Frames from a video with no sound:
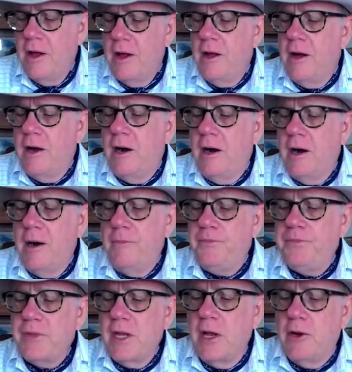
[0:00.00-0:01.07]

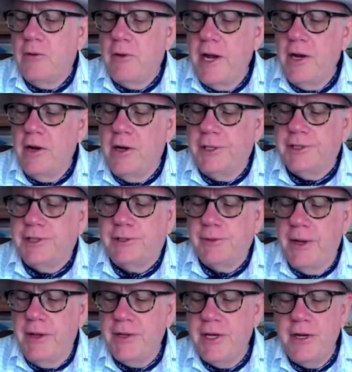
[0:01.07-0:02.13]
Great
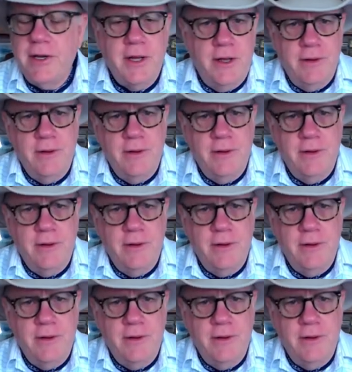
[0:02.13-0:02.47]
Australian